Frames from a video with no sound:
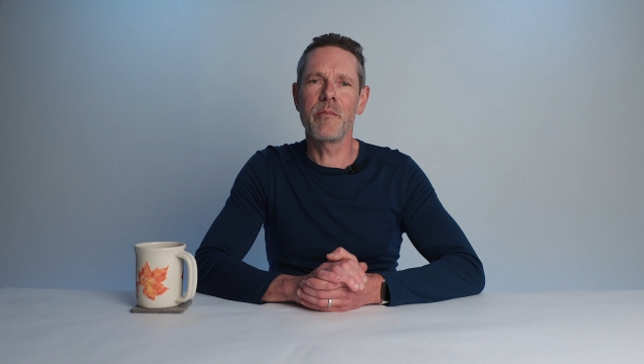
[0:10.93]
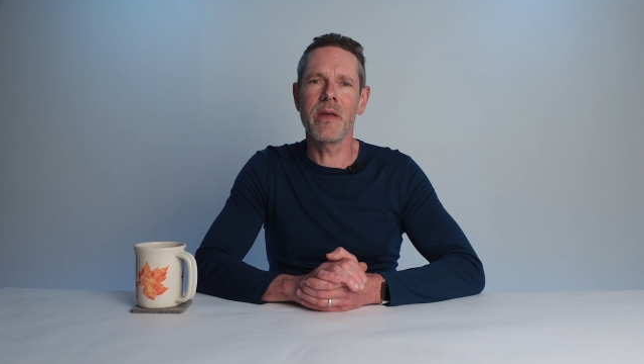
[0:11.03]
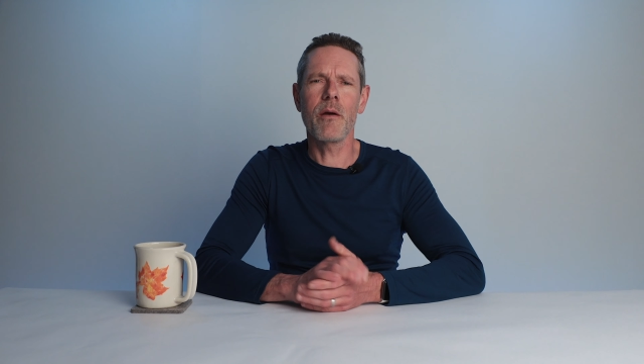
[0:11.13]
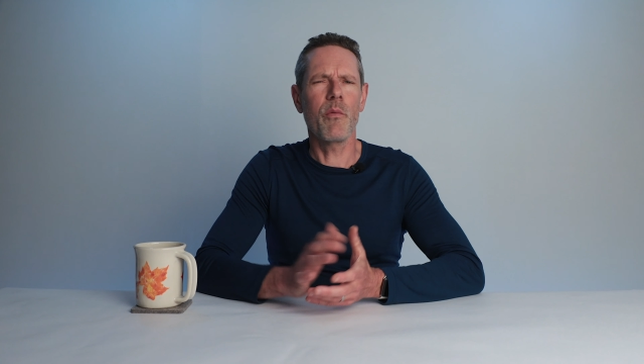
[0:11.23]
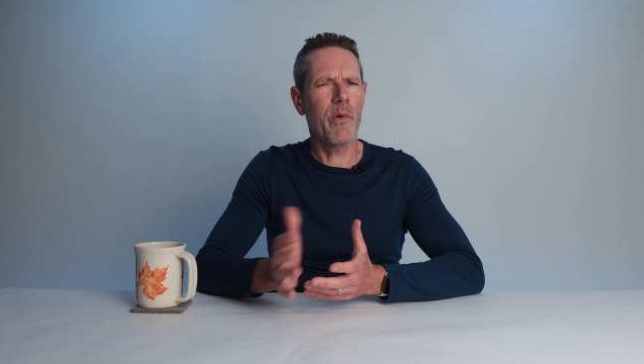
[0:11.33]

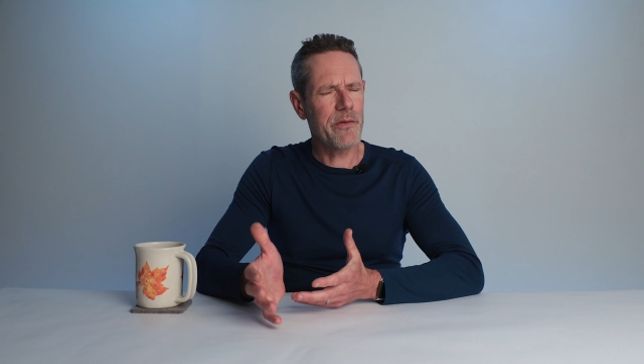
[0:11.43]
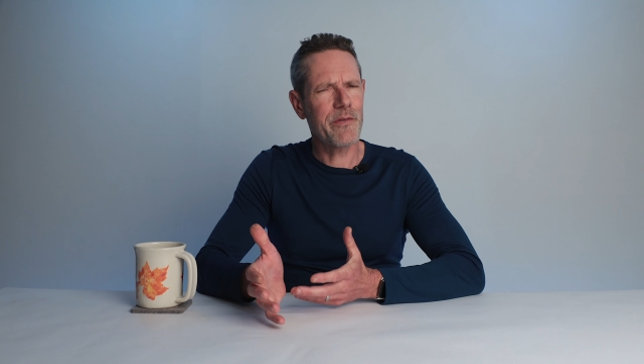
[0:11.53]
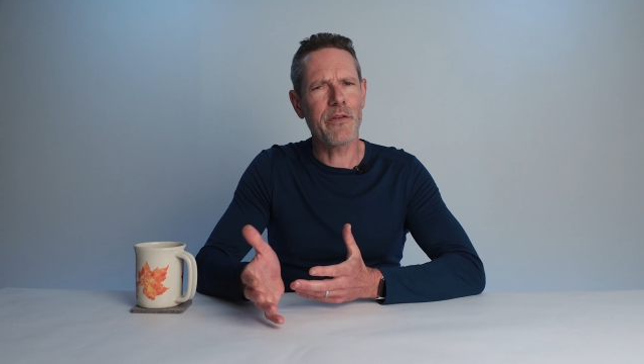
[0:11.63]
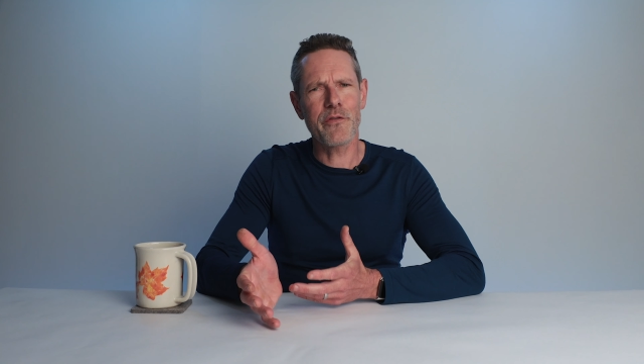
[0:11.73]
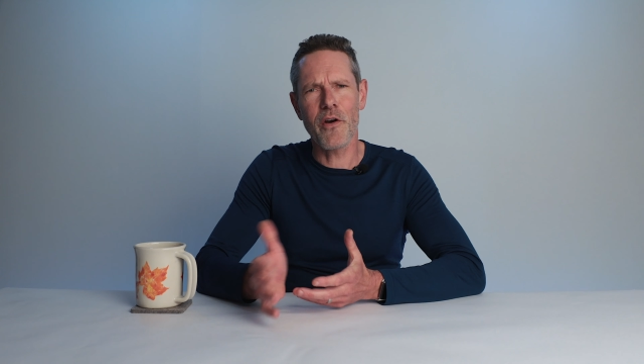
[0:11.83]
me
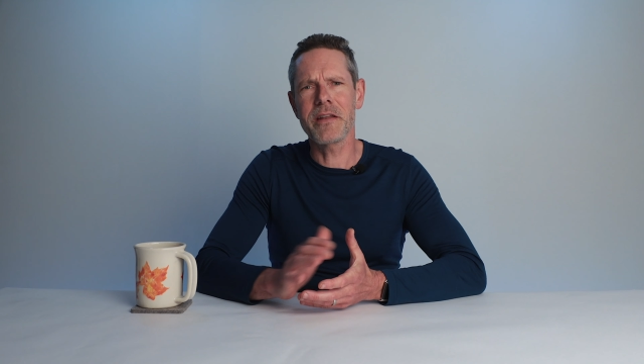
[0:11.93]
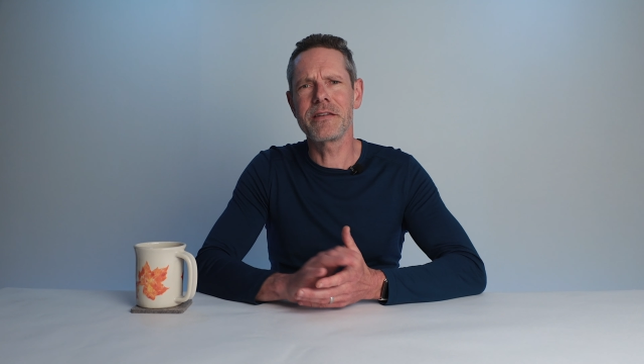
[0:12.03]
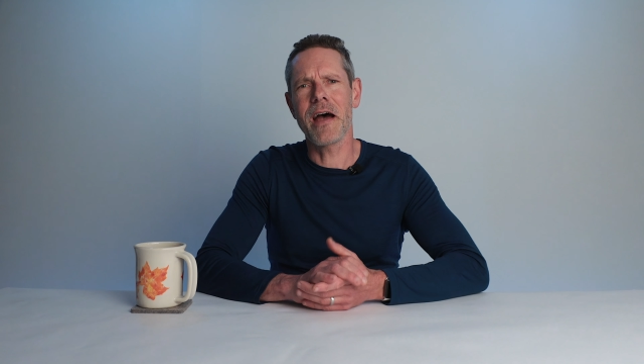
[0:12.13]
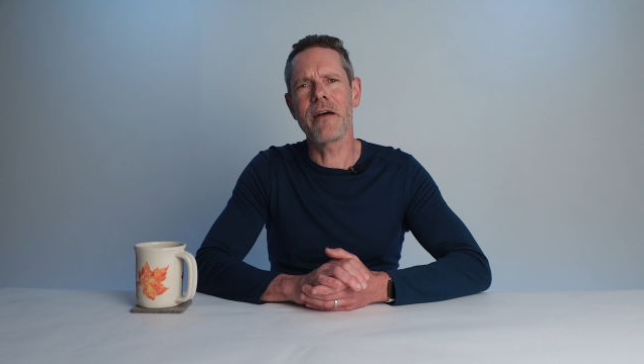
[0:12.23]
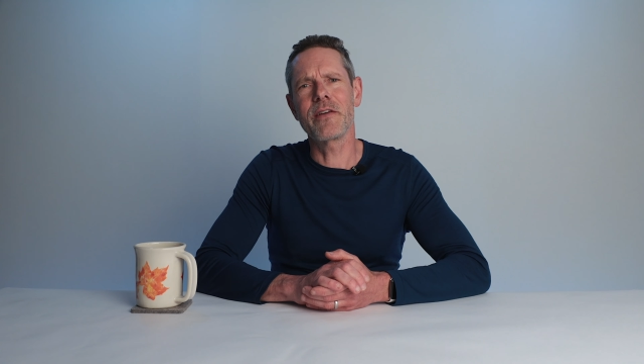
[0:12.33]
once I started
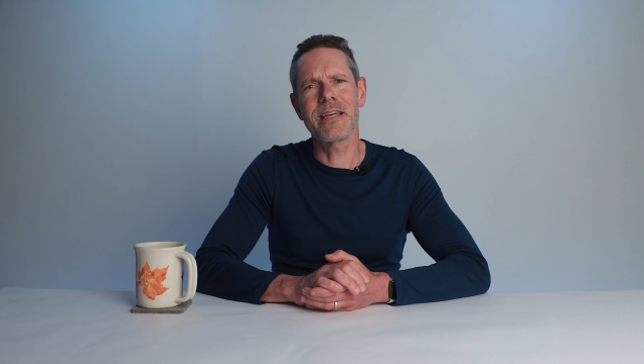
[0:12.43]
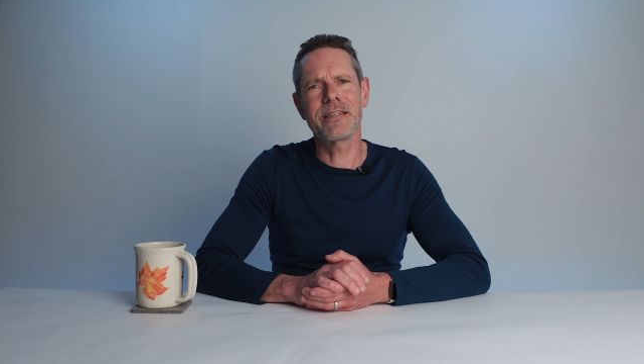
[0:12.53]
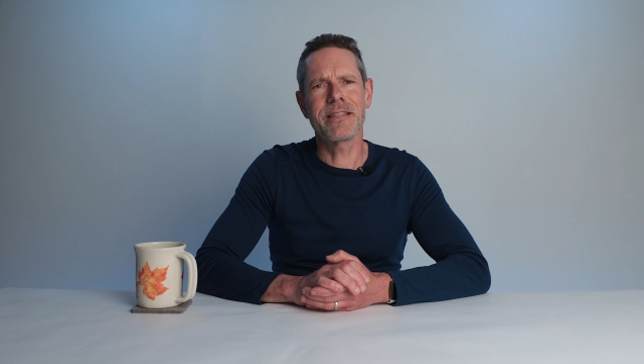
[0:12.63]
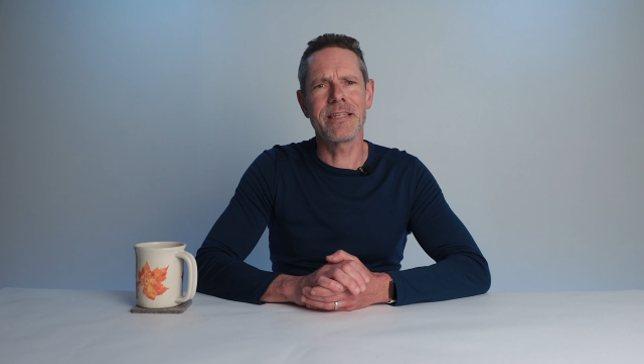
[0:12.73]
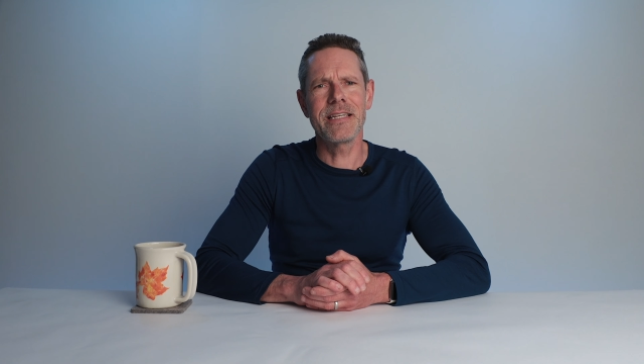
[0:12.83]
diving
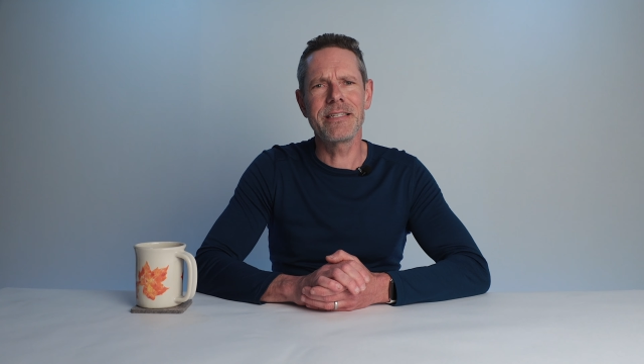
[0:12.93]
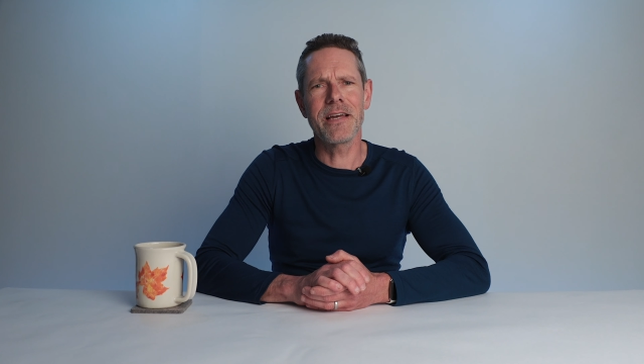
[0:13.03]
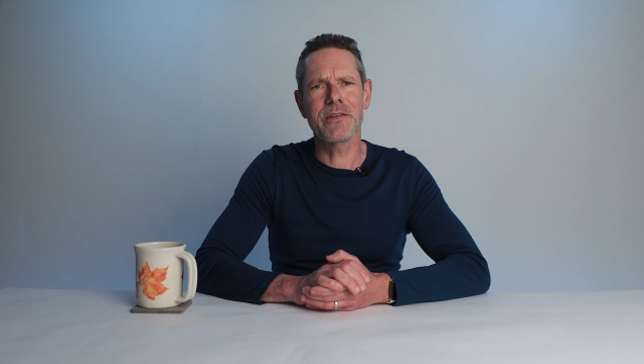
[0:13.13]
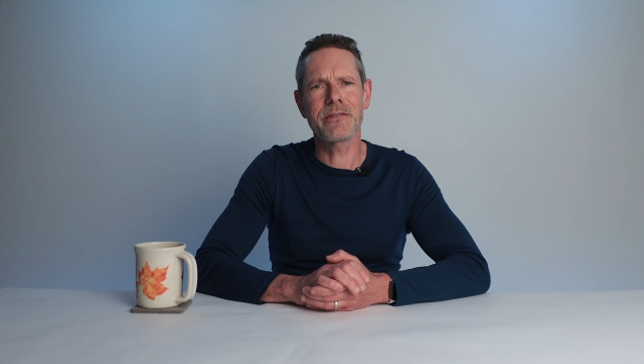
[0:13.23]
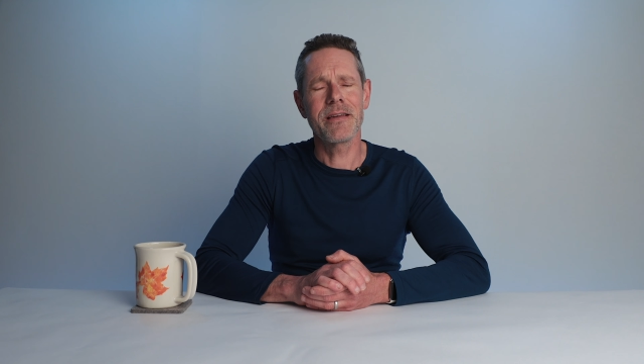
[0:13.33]
into the
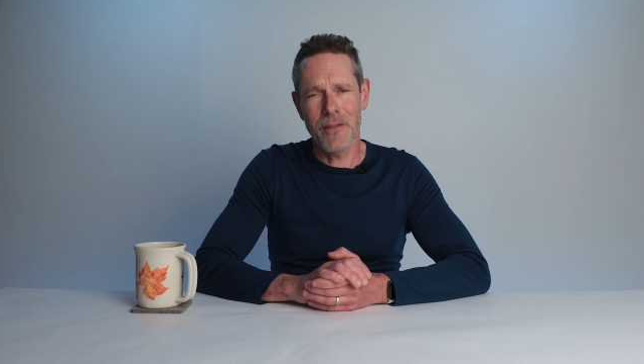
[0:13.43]
details.